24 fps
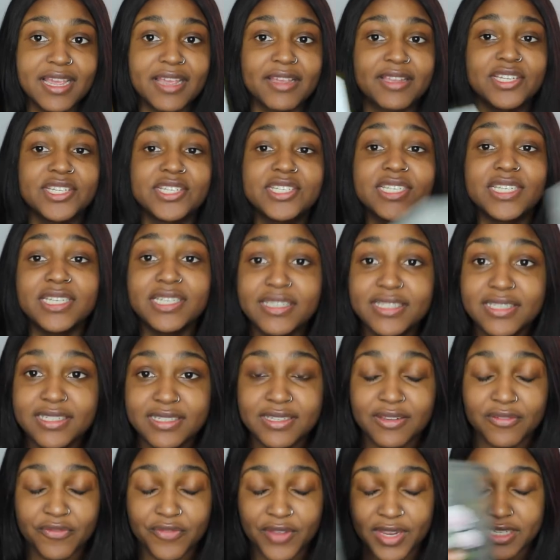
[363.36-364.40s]
like
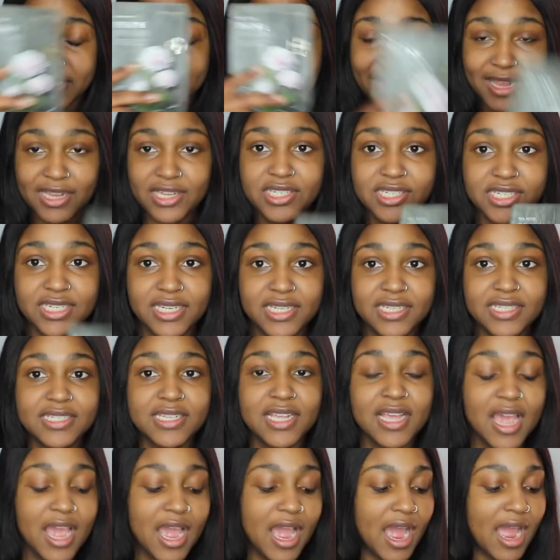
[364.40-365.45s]
sheets, face mask
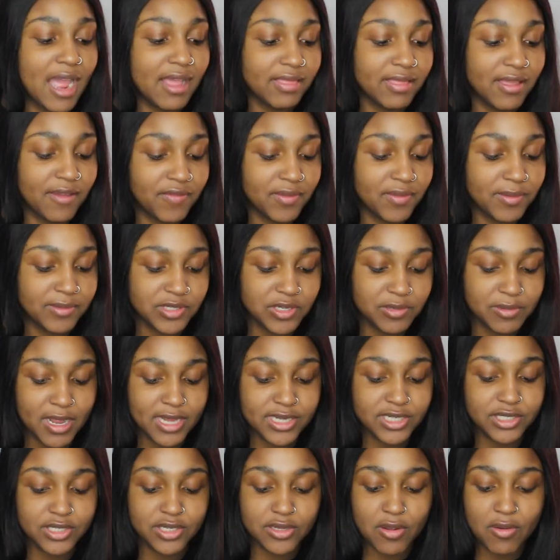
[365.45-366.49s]
sheets. I love them so
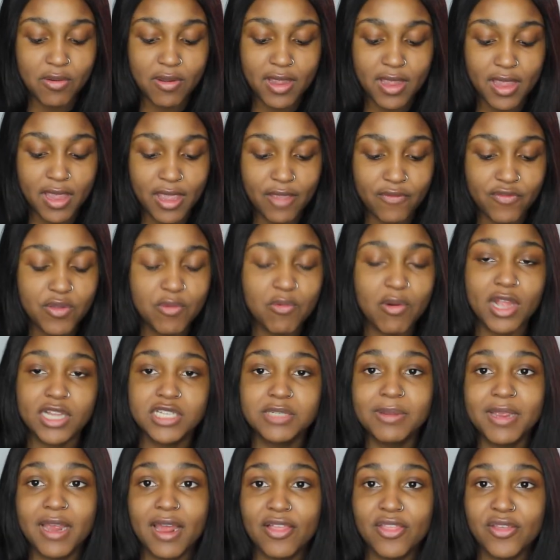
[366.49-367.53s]
much. So if you
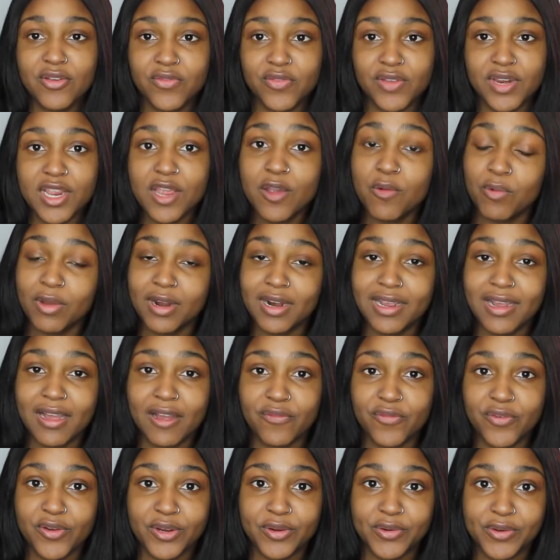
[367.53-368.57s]
watch my other video, what I
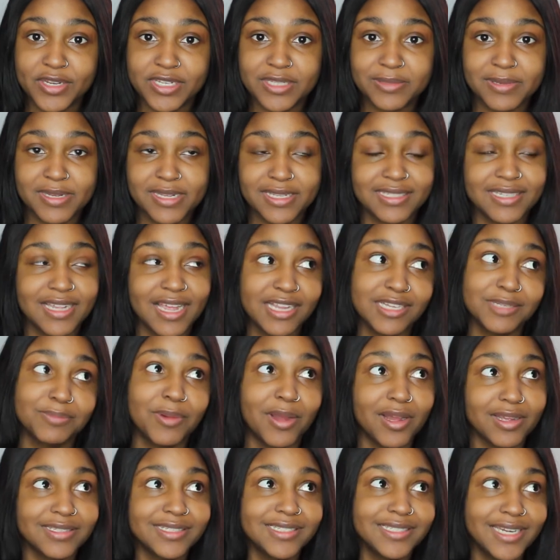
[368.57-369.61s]
got for Christmas /
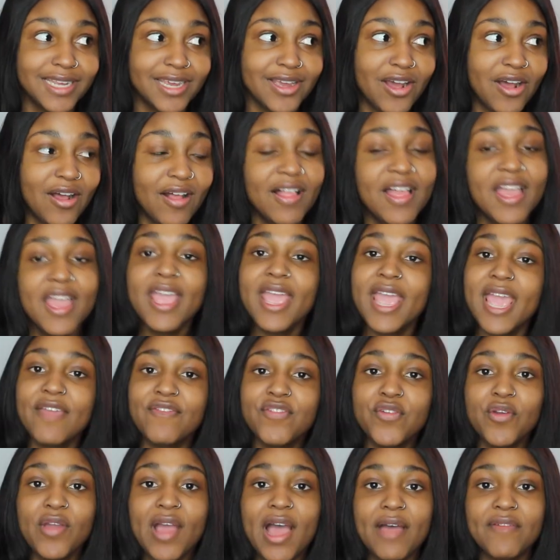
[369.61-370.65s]
Boxing Day haul,
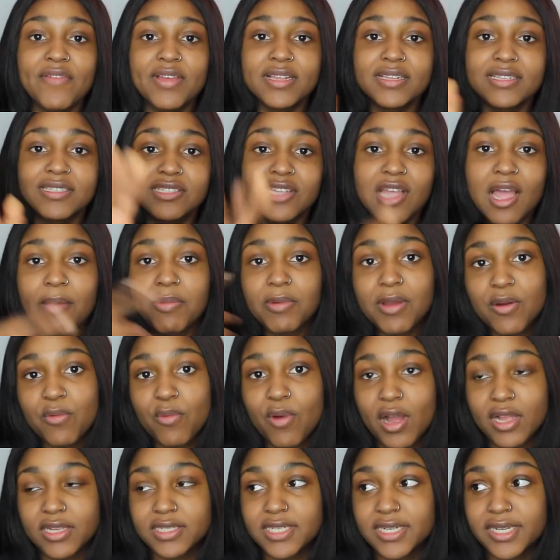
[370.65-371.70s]
if you haven't, stop, go
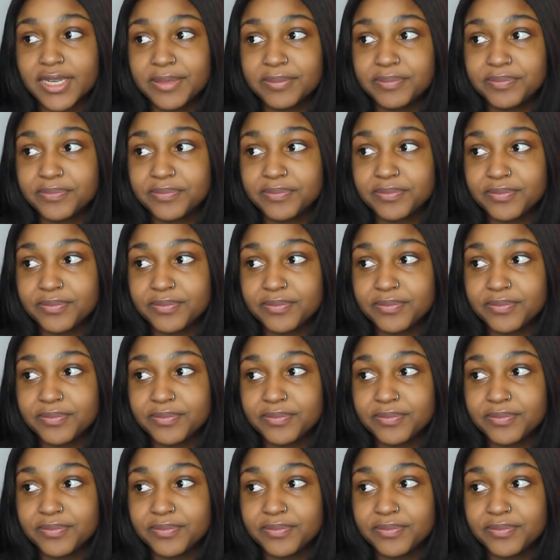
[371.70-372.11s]
watch it.